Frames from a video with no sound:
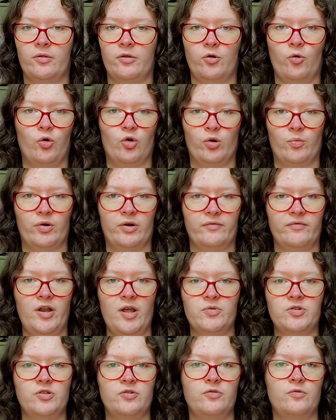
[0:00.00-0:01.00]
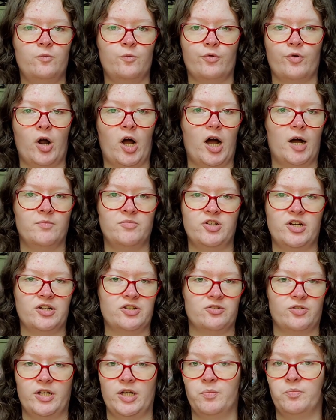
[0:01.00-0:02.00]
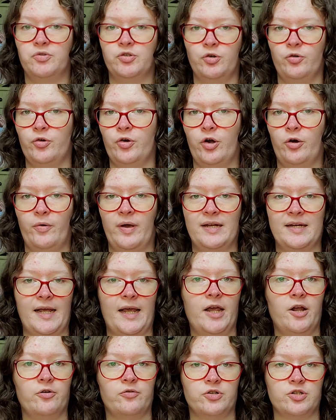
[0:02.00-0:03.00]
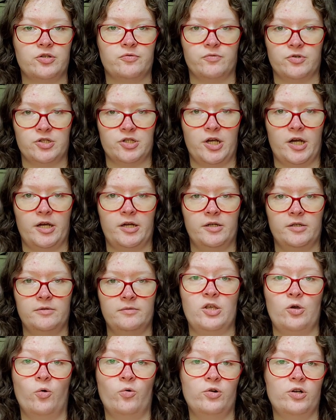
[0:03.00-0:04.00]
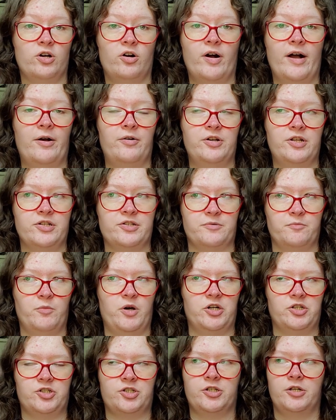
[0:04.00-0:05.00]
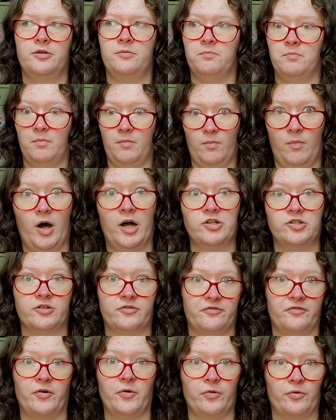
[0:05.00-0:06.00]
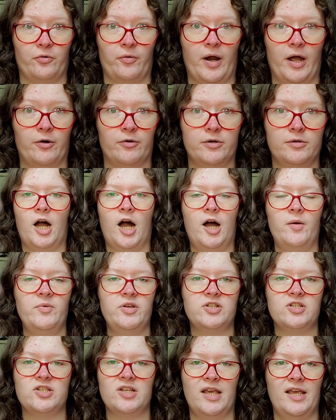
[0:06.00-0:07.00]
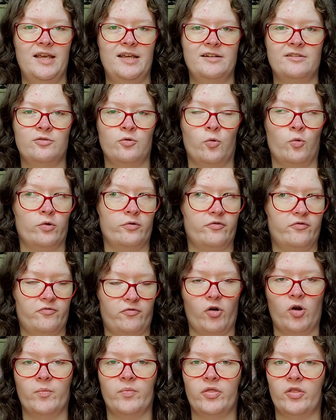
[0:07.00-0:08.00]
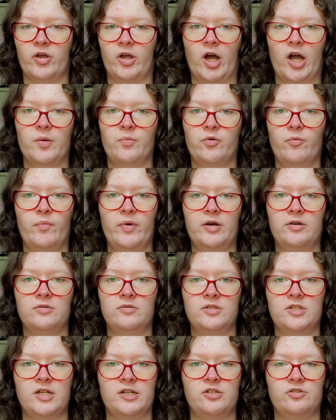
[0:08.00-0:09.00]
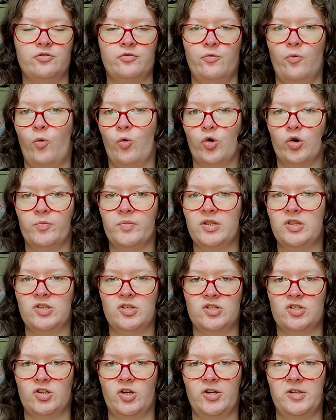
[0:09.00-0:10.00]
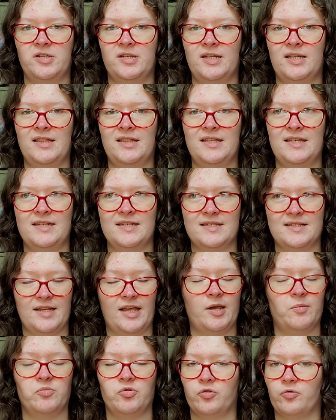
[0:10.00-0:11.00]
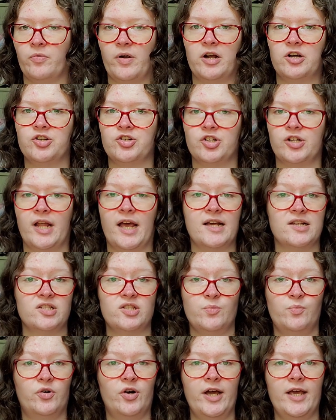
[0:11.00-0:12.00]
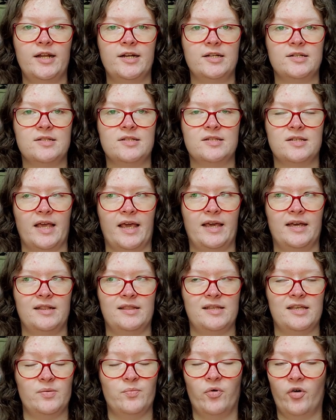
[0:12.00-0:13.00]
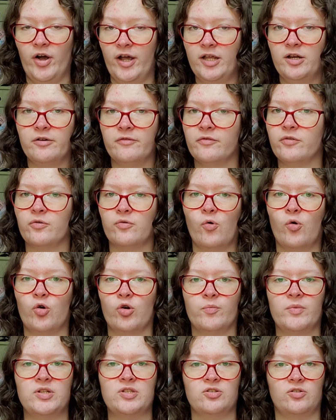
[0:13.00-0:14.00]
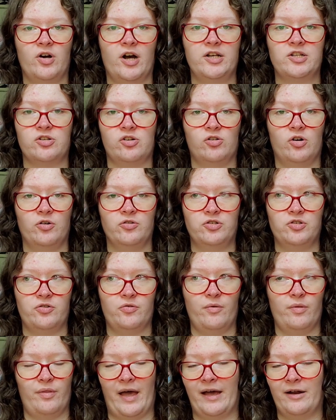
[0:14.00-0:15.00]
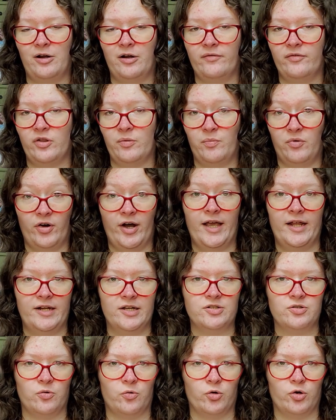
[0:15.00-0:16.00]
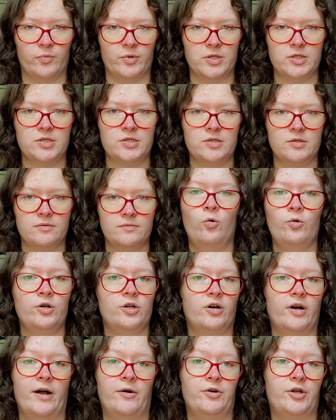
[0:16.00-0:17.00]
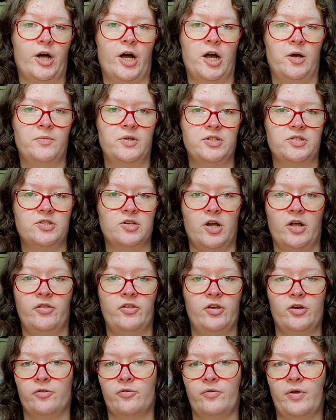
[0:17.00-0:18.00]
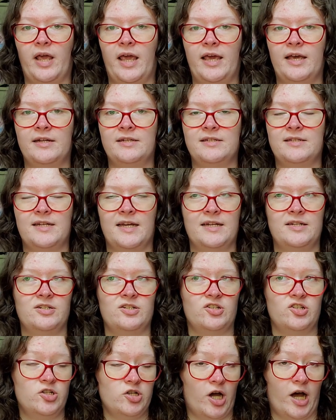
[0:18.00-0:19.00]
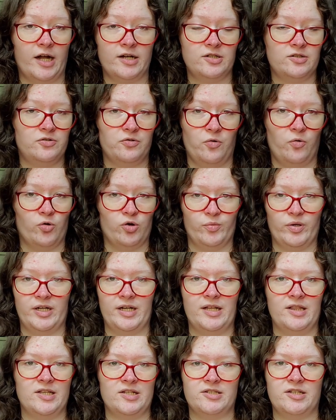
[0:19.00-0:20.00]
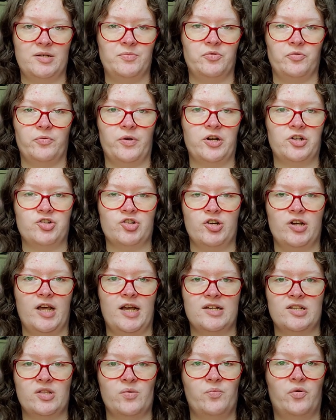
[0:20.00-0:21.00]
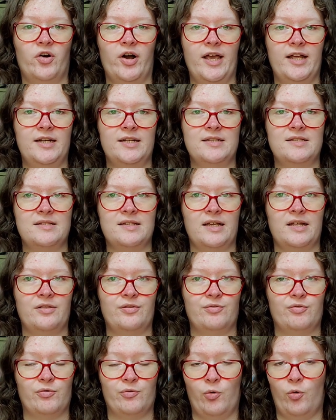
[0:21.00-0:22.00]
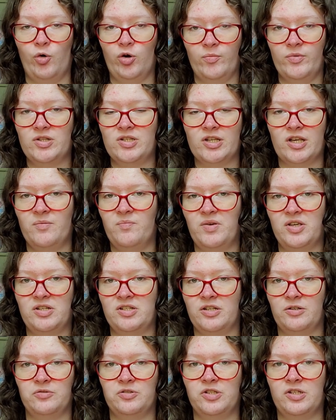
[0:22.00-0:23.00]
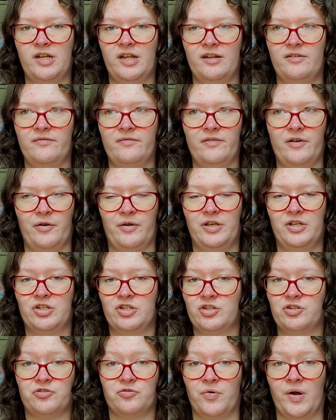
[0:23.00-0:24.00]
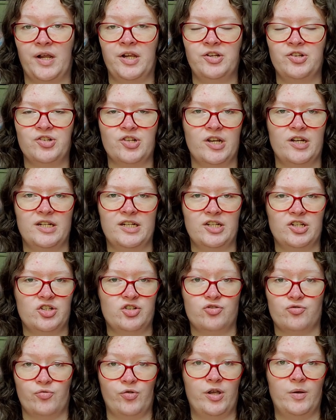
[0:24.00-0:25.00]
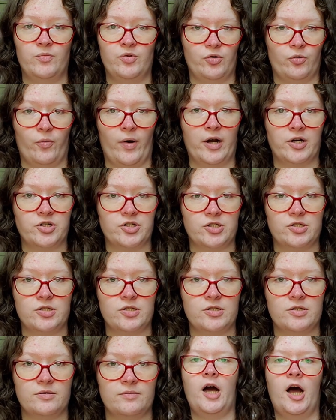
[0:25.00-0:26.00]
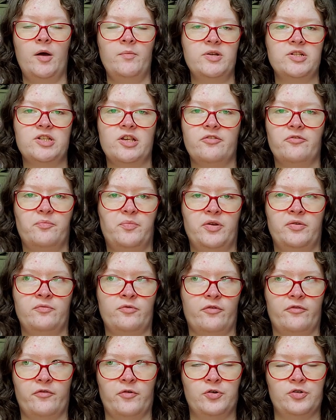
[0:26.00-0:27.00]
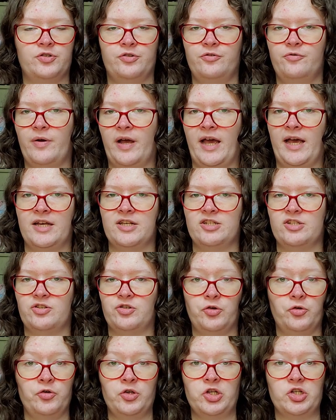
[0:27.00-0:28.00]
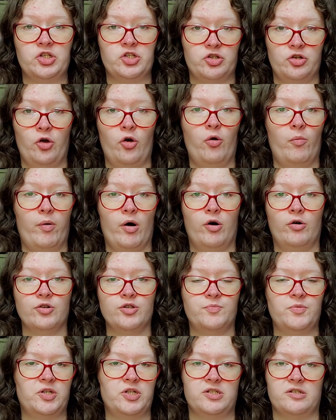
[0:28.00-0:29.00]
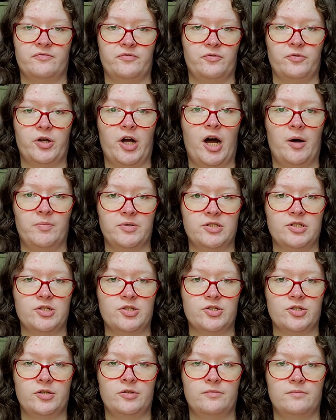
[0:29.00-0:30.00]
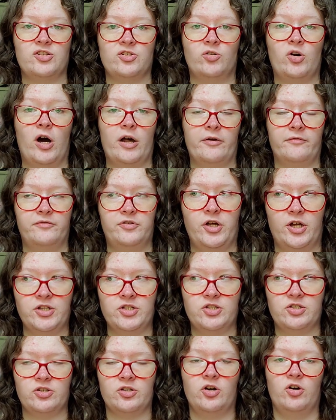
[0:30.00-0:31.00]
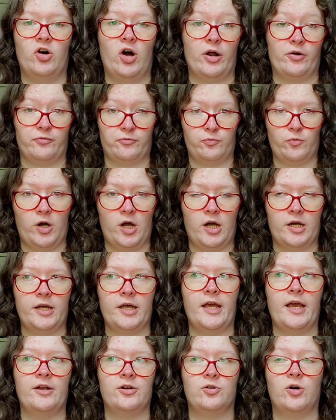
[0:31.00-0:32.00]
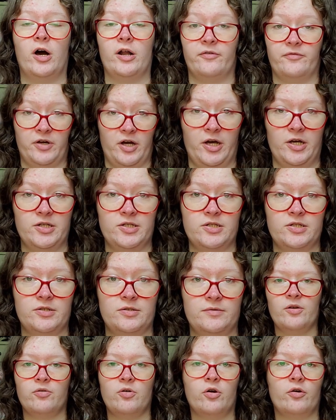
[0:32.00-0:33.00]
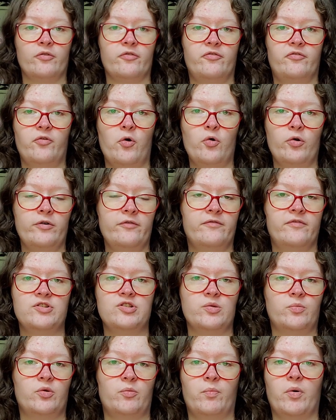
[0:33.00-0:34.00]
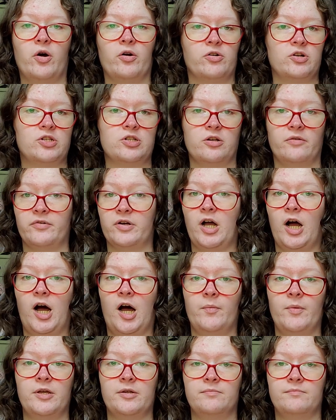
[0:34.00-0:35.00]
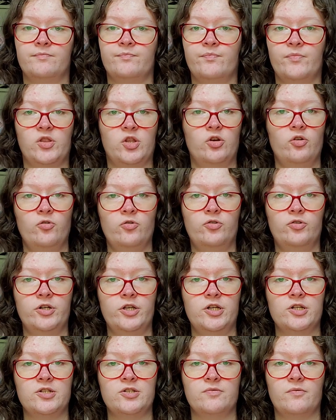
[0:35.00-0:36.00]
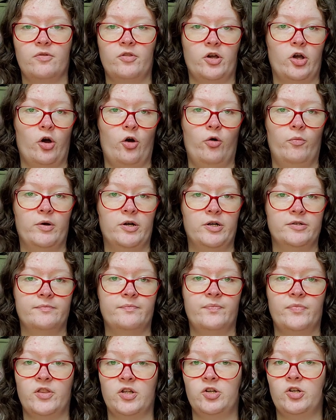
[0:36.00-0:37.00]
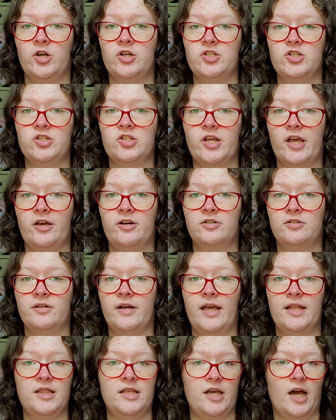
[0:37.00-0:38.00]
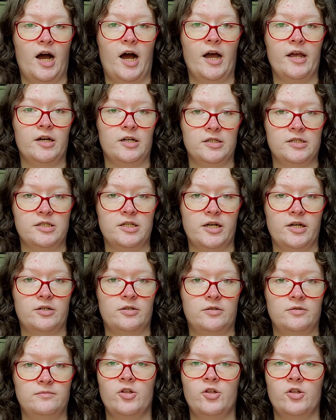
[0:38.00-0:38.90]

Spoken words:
the orbit of Neptune where objects like Pluto and Eris reside. The Oort cloud is much further out. Comets in or from the Kuiper Belt tend to orbit the sun in the same direction as the planets, and the plane of their orbits lies close to that of the planet's orbits. Oort cloud comets, on the other hand, tend not to orbit in the same direction as the planets, and their orbits can be tilted in very strange and extreme directions. Comets have been referred to as dirty snowballs because of their composition. It's a lot of dust, a lot of rock, and a lot of ice. There are 4 visible parts of a comet: the nucleus, the coma, the dust tail, and the ion tail.